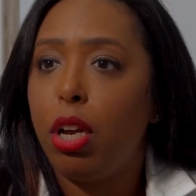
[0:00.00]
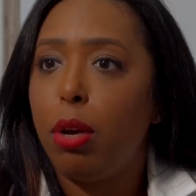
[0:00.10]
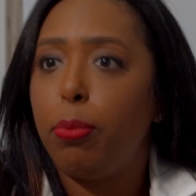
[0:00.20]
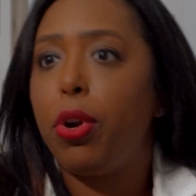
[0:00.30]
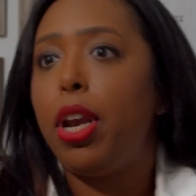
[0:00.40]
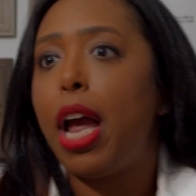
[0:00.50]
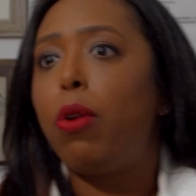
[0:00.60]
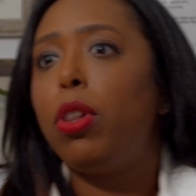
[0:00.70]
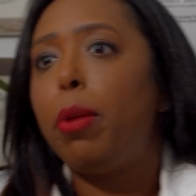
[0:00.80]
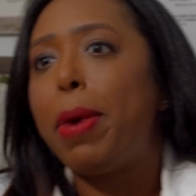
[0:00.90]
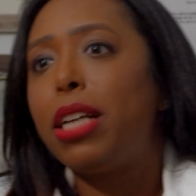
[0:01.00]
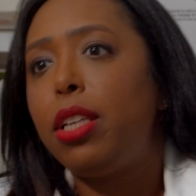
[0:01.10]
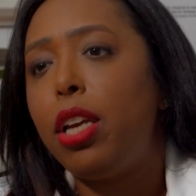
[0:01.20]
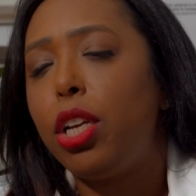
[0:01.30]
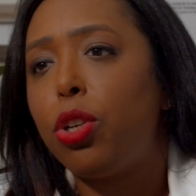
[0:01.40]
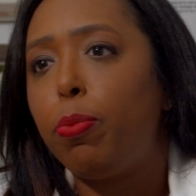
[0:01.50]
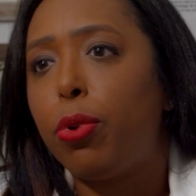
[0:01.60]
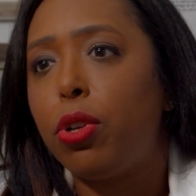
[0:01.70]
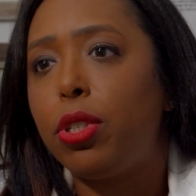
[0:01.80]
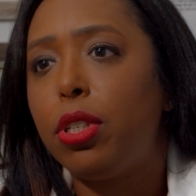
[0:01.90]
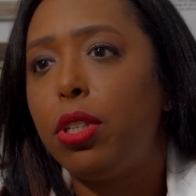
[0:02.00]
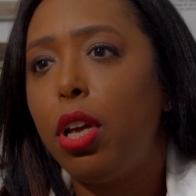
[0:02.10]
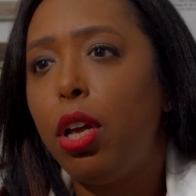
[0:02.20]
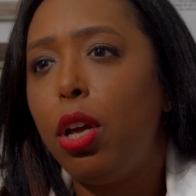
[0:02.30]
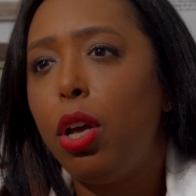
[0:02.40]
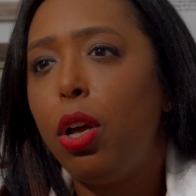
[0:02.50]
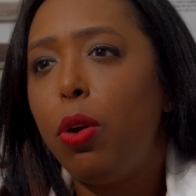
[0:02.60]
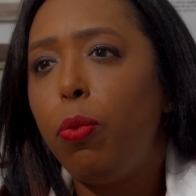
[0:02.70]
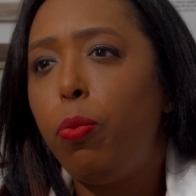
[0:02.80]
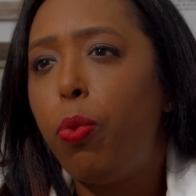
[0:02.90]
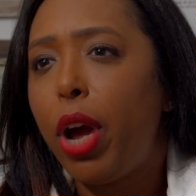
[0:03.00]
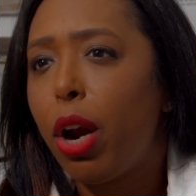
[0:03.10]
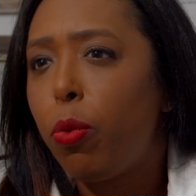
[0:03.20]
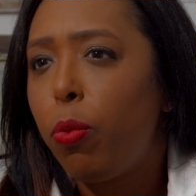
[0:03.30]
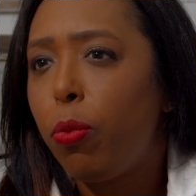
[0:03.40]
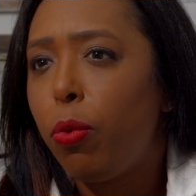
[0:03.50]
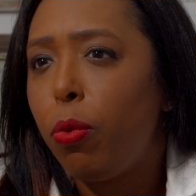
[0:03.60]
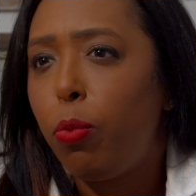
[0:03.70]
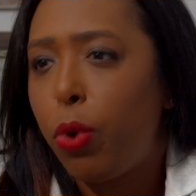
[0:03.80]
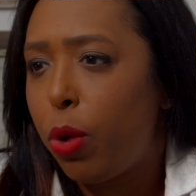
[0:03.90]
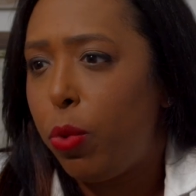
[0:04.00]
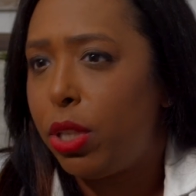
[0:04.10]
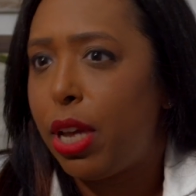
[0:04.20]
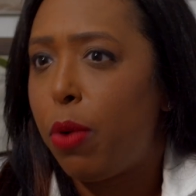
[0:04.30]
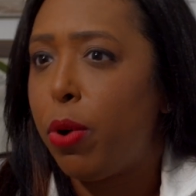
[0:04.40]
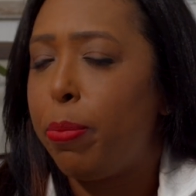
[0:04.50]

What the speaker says: But now in the vaccination process, where was our